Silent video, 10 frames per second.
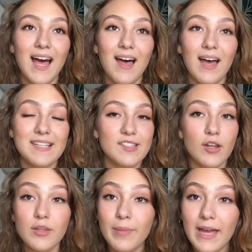I sit
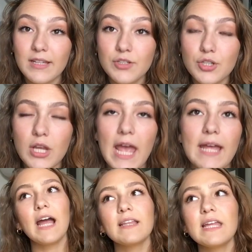on the bench
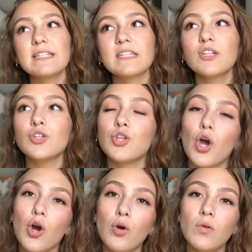and I like didn't
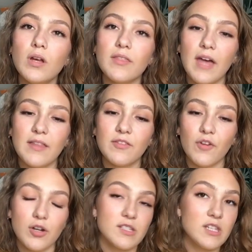know that the
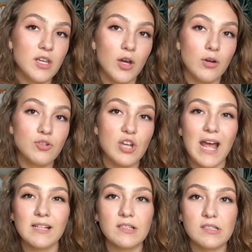varsity coach
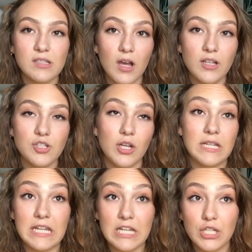had such an
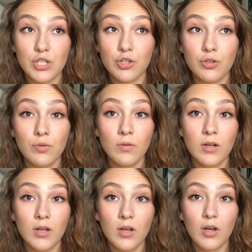issue
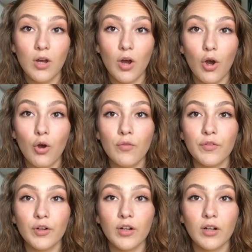
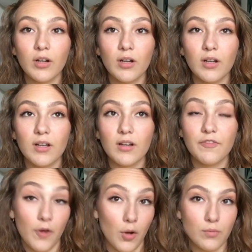over
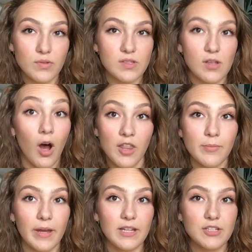phones on
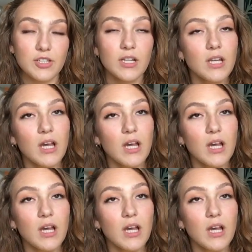the bench.